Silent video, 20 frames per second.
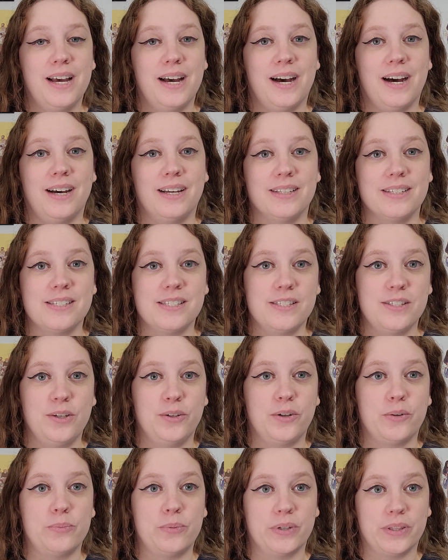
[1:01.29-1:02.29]
This is the
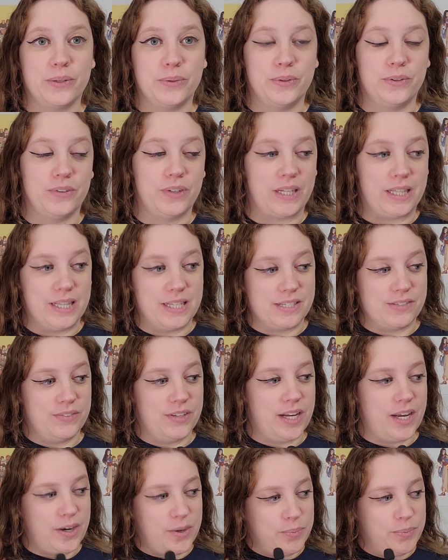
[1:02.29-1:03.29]
only book that we read in this
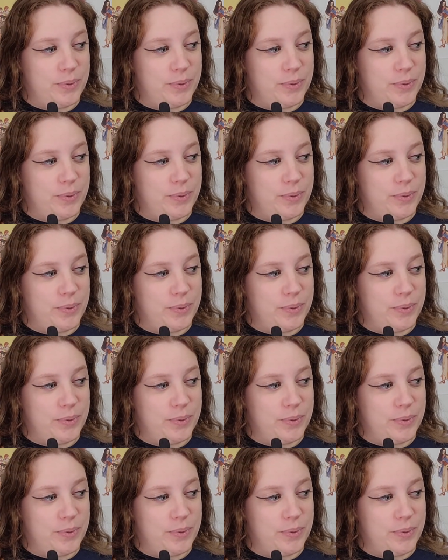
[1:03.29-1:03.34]
video,